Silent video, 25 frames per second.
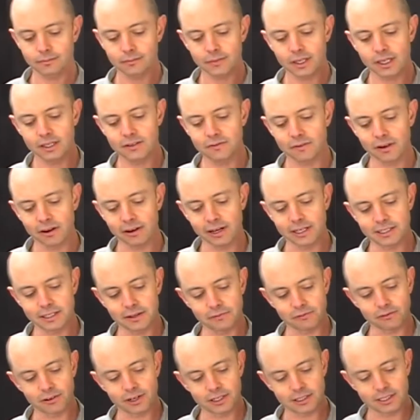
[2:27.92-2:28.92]
is very
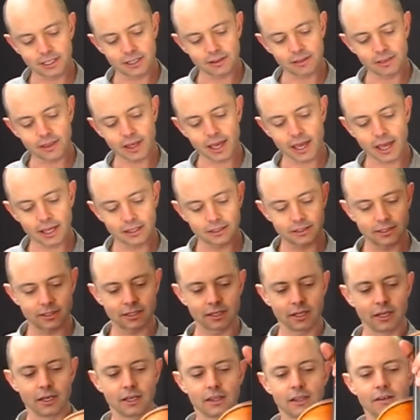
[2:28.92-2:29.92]
different in that
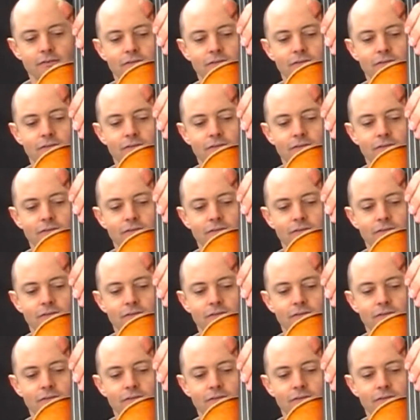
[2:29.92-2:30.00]
the